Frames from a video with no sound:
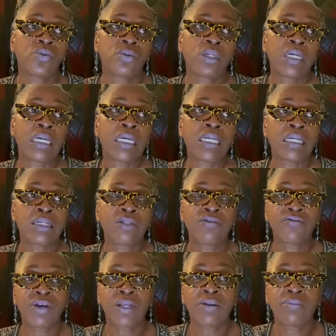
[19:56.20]
any
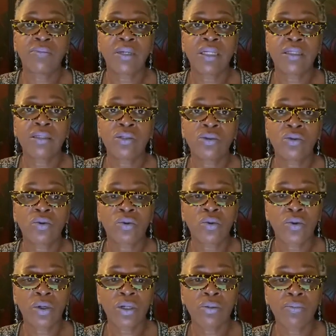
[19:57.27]
development
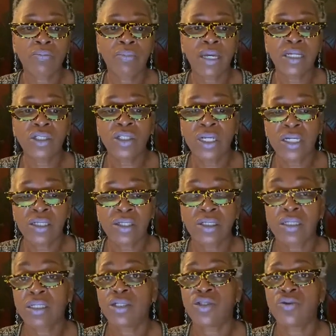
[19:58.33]
or make changes
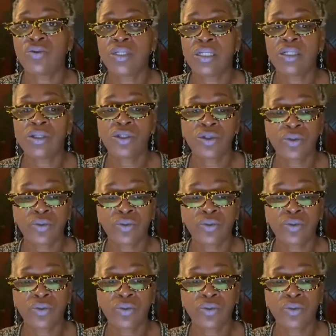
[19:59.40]
as you need to.